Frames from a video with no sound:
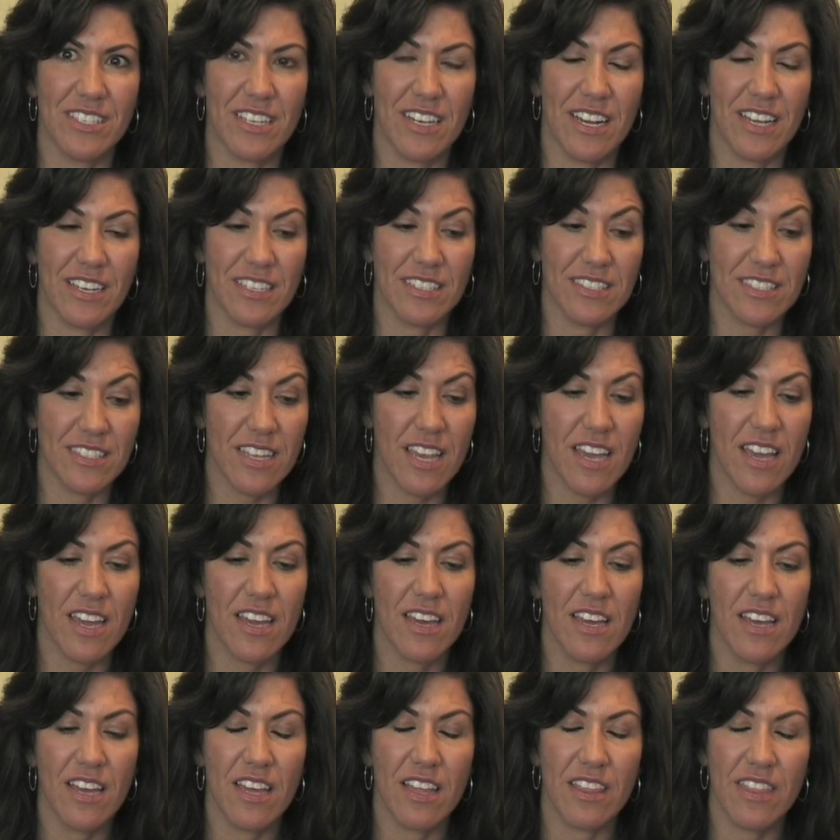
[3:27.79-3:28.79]
And I can
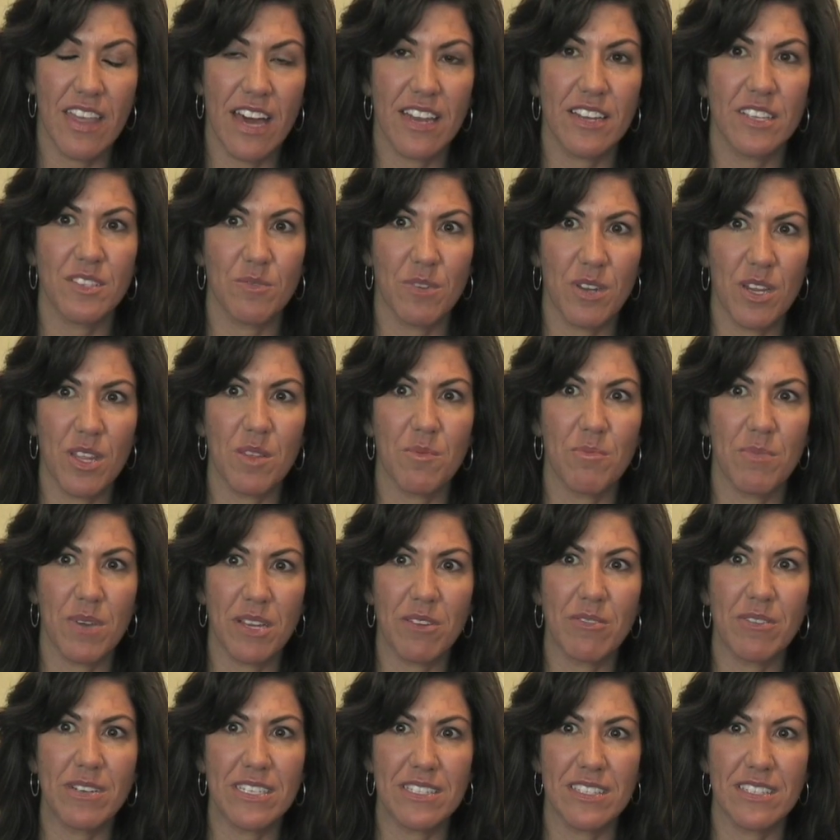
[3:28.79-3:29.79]
say that is one of the
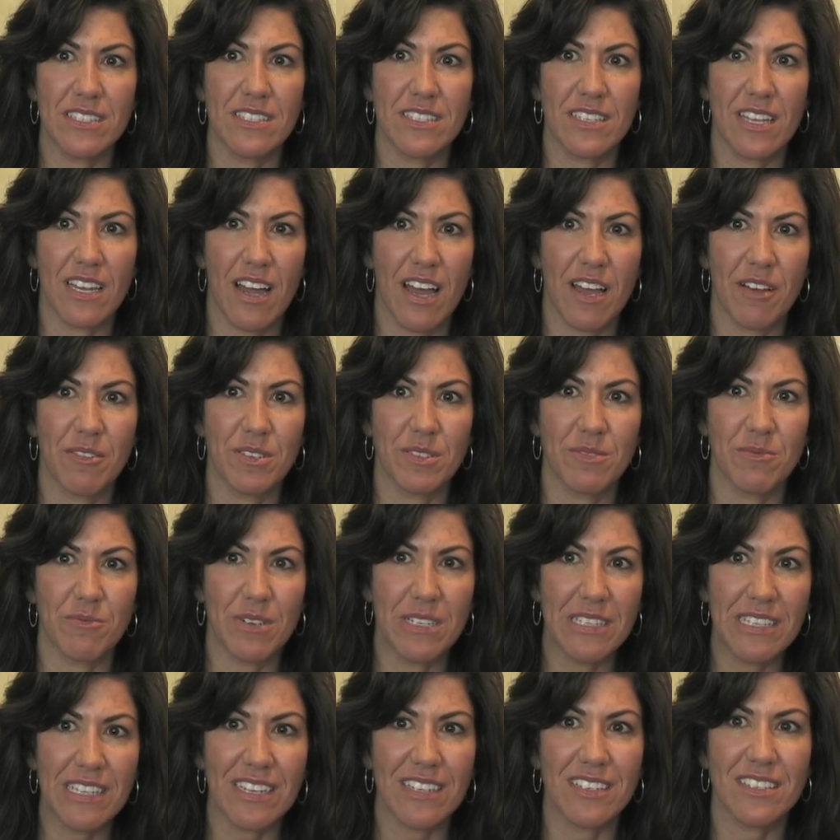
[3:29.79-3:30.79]
big reasons that I was
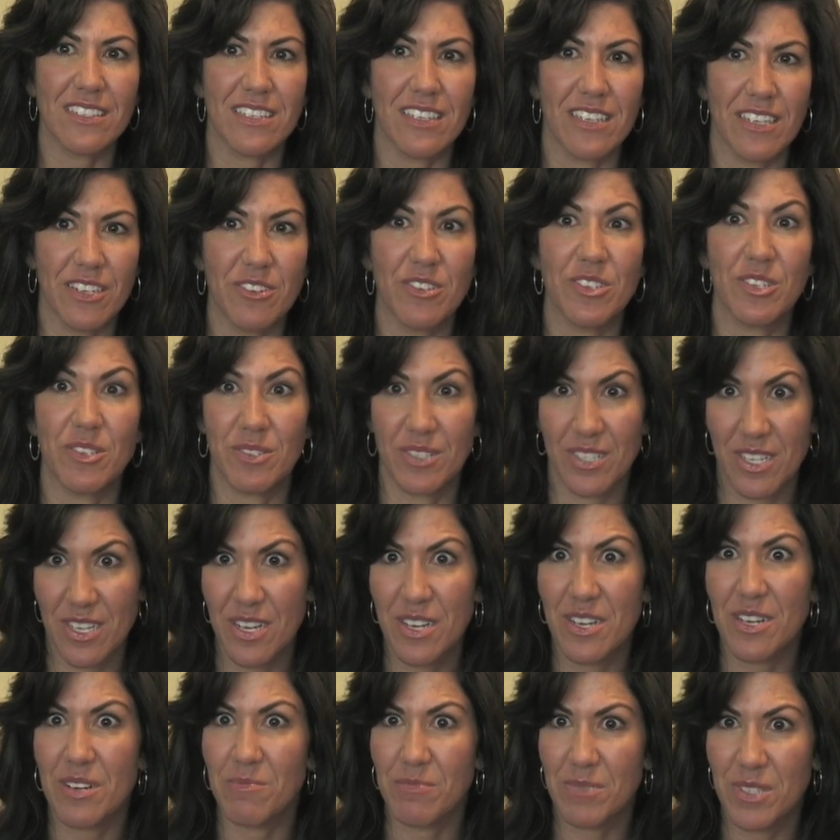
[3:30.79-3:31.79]
willing to introduce
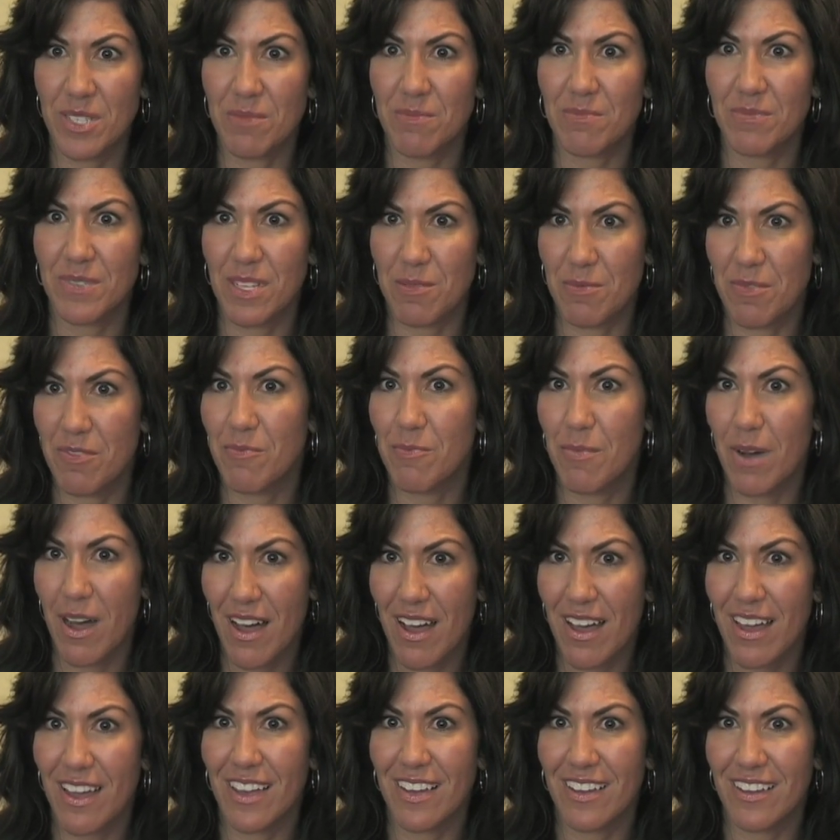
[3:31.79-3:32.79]
him to some of
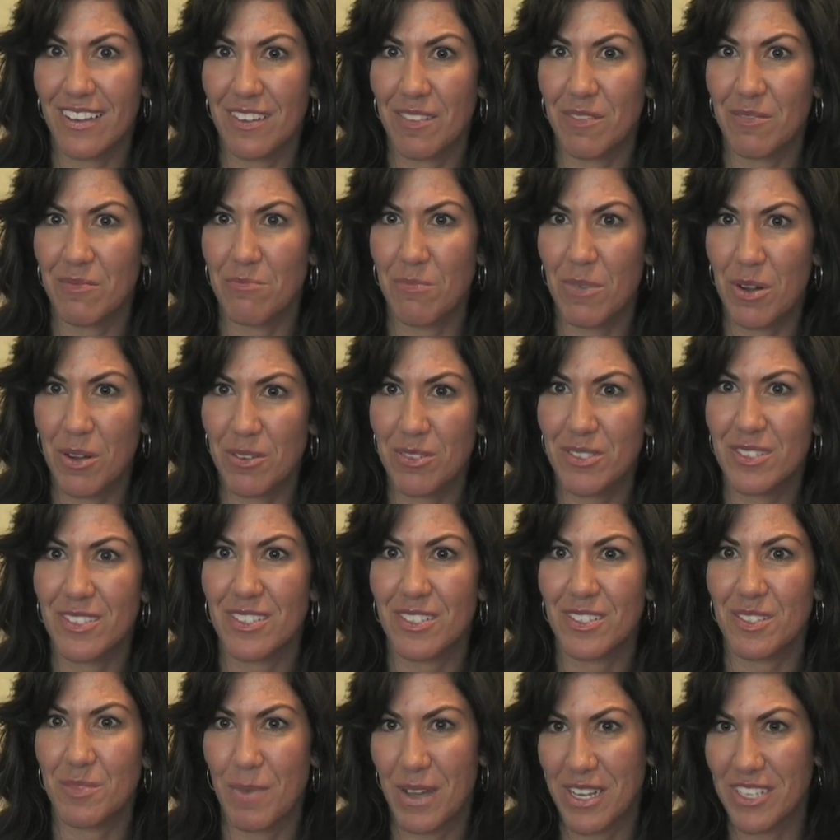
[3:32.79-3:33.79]
my
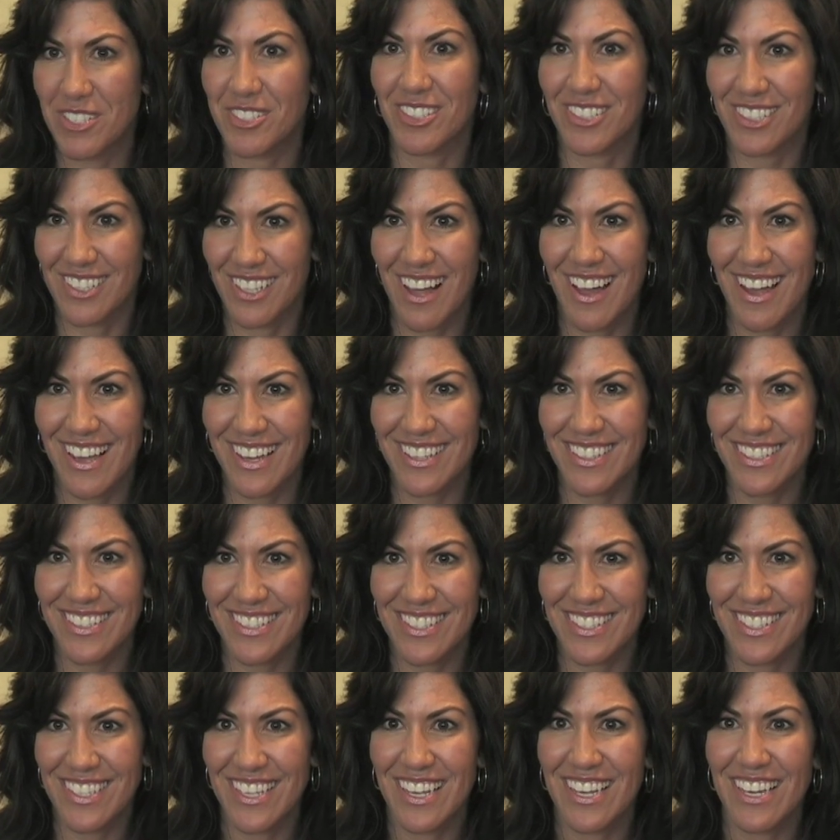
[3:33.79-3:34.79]
most special
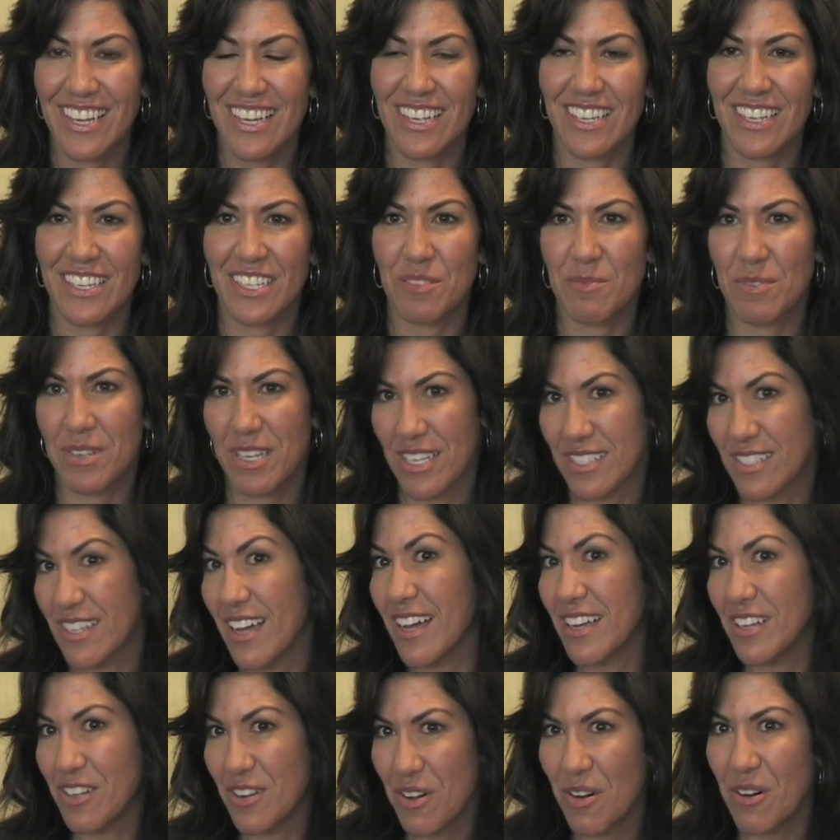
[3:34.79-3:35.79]
clients, is because
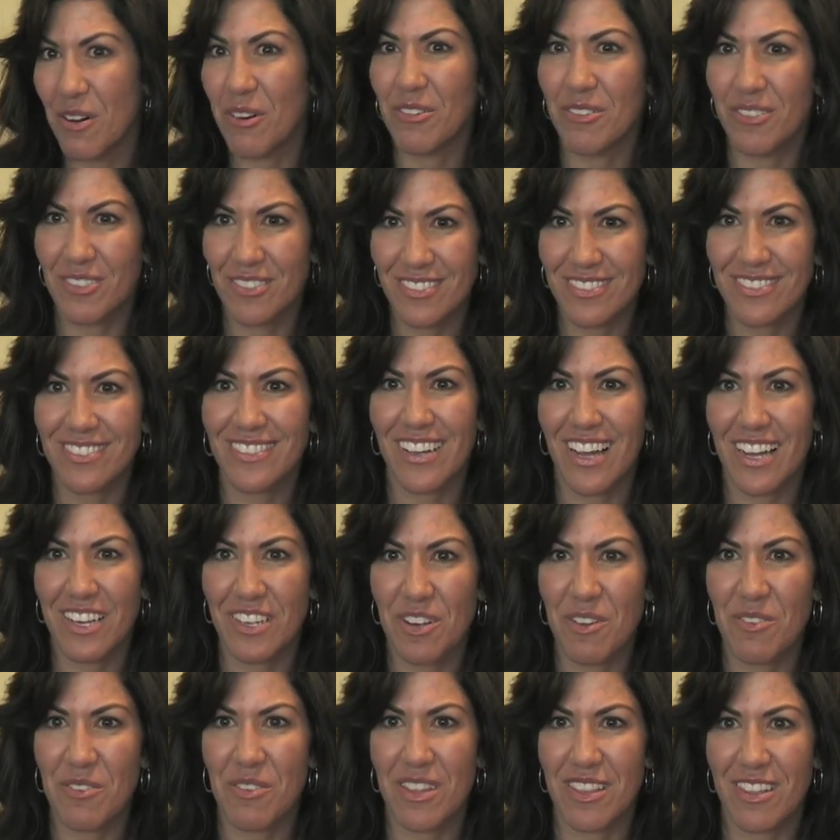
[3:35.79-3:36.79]
I know
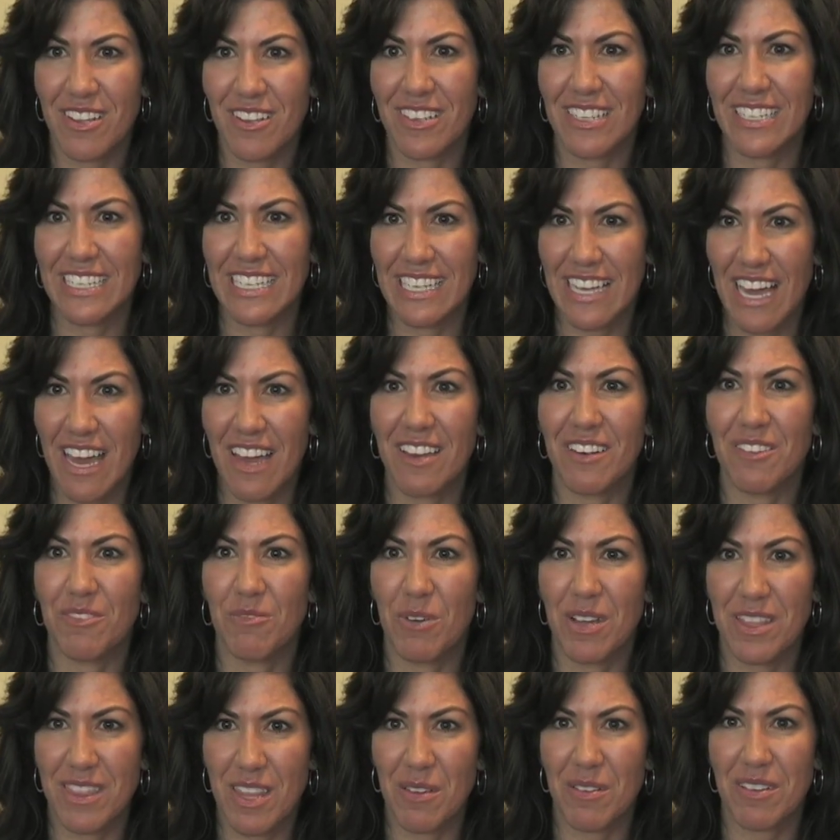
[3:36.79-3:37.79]
that they're going to get
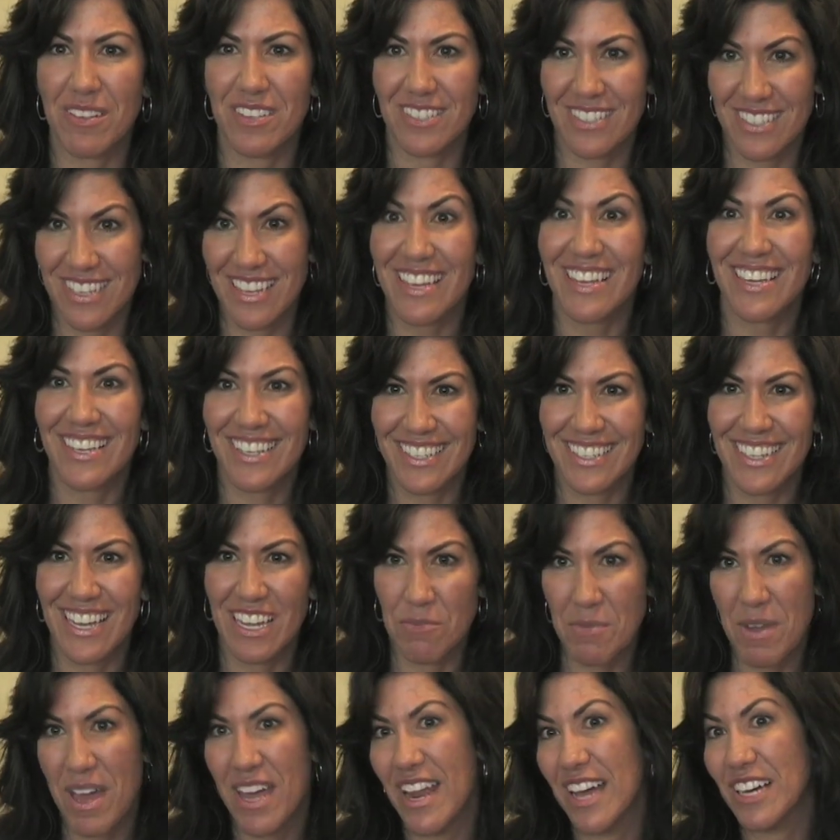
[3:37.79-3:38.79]
what they see,
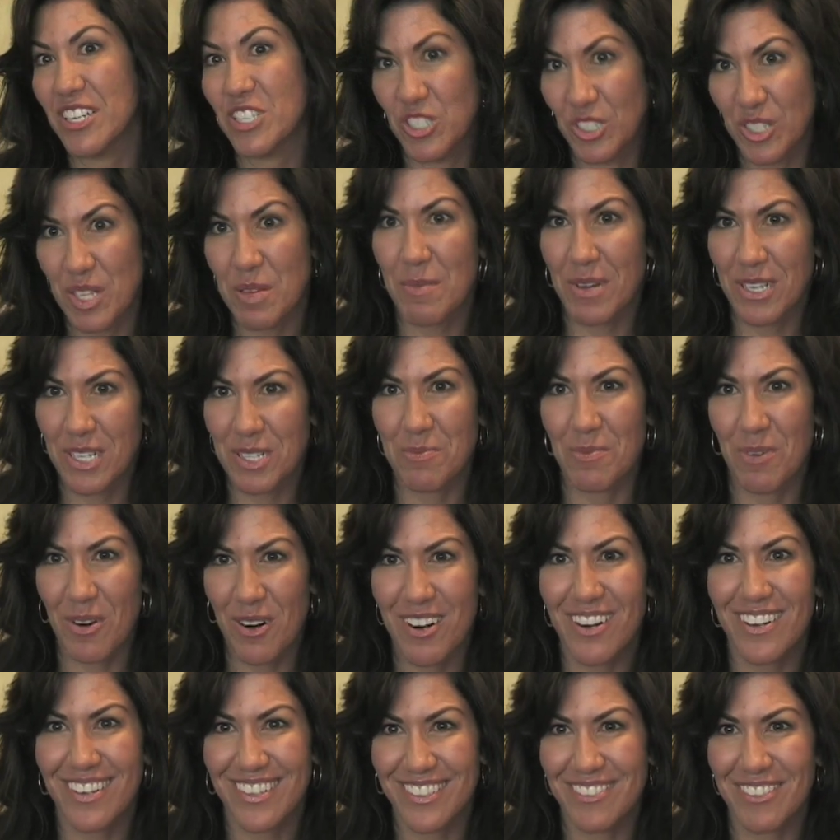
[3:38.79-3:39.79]
and actually much
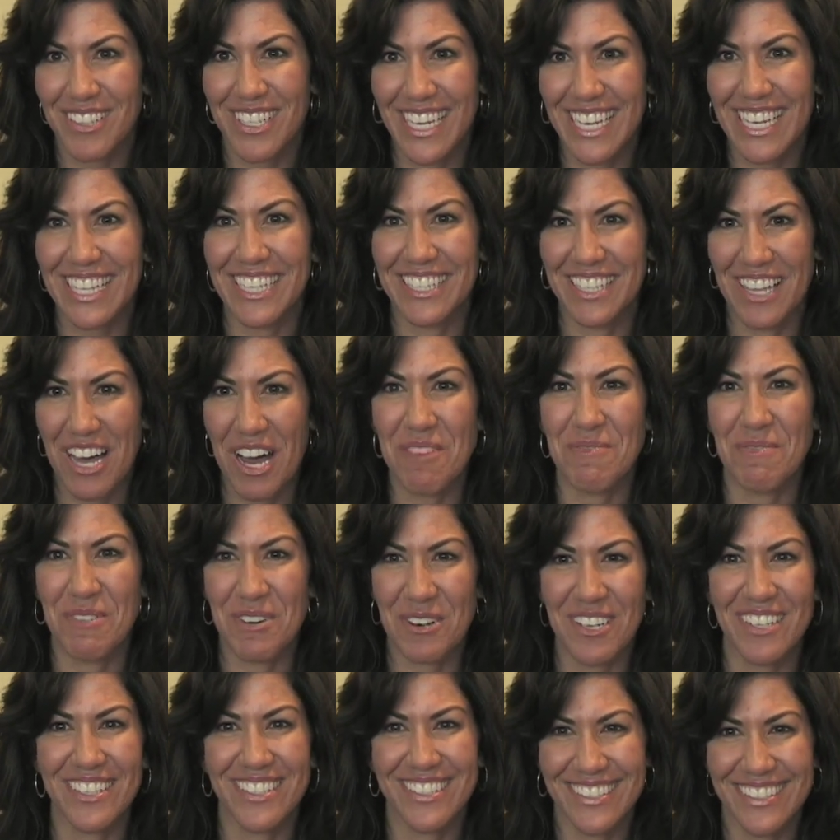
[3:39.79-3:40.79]
more. We're getting a lot
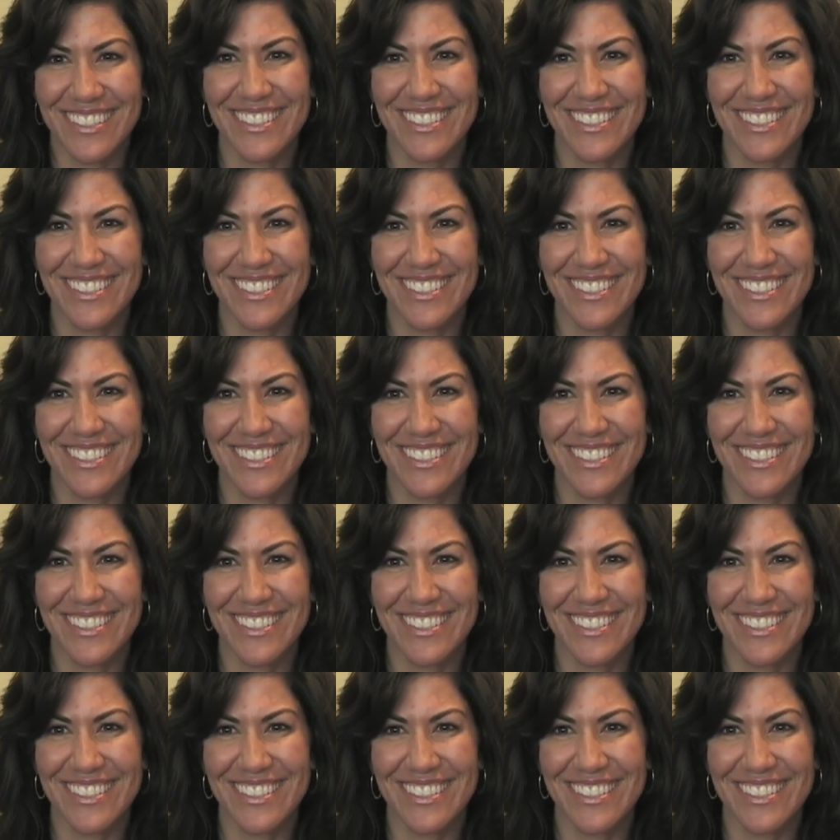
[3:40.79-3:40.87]
more.